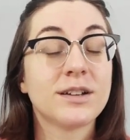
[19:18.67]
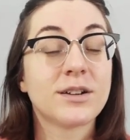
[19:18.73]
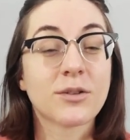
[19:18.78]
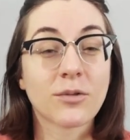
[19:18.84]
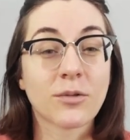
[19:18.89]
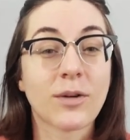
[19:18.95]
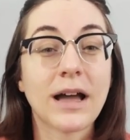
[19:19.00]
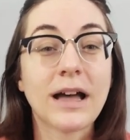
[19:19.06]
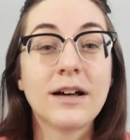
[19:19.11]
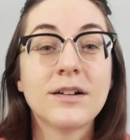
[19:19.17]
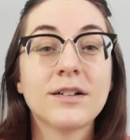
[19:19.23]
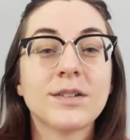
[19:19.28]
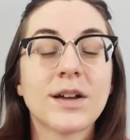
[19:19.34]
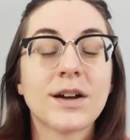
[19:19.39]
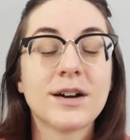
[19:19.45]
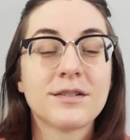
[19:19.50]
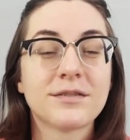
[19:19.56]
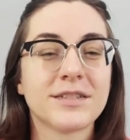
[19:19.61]
a
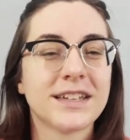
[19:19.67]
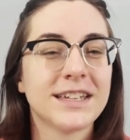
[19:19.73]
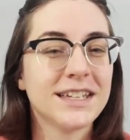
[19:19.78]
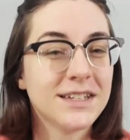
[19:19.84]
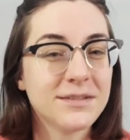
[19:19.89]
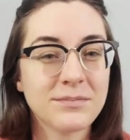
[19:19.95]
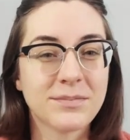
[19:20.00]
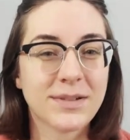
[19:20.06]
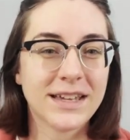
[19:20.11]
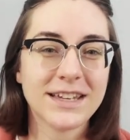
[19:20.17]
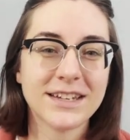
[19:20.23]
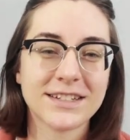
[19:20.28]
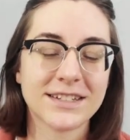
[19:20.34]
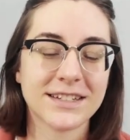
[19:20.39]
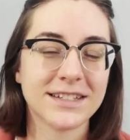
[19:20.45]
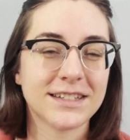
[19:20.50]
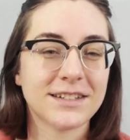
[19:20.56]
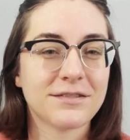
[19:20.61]
crowd of
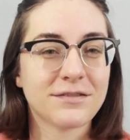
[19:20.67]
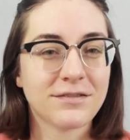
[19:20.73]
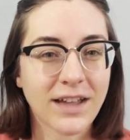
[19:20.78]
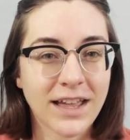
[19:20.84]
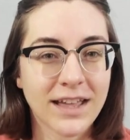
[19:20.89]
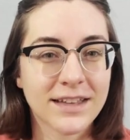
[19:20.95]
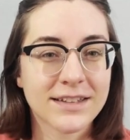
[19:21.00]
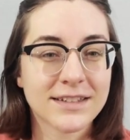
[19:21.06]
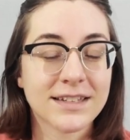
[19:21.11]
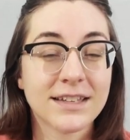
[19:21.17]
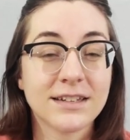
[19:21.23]
impatient fans,